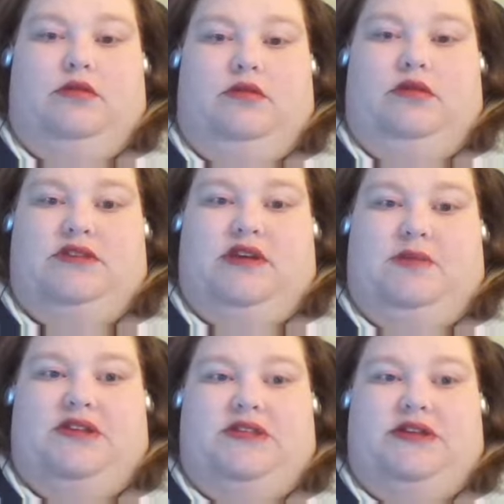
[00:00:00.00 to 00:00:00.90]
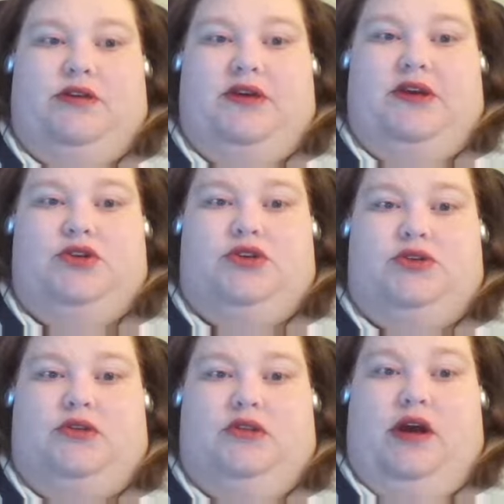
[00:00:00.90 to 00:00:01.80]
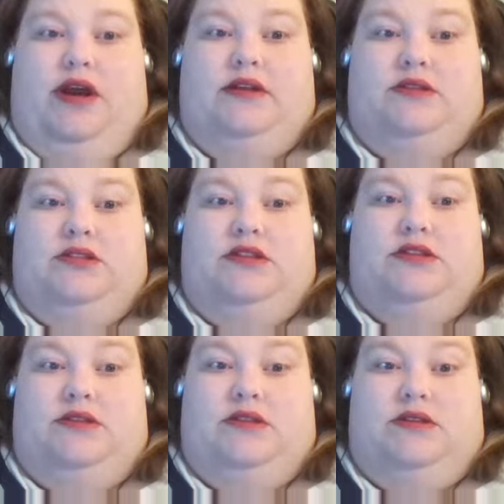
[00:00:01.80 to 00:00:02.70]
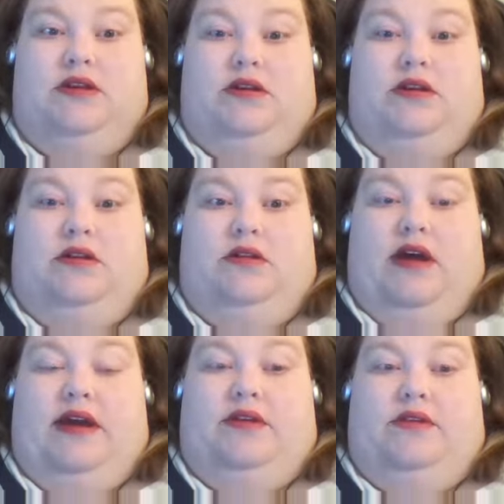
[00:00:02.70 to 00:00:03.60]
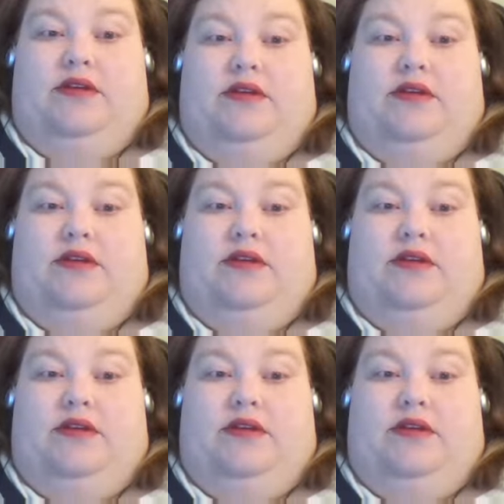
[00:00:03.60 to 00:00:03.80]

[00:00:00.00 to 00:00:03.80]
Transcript: Because I've been seeing her pictures online and she's, I can really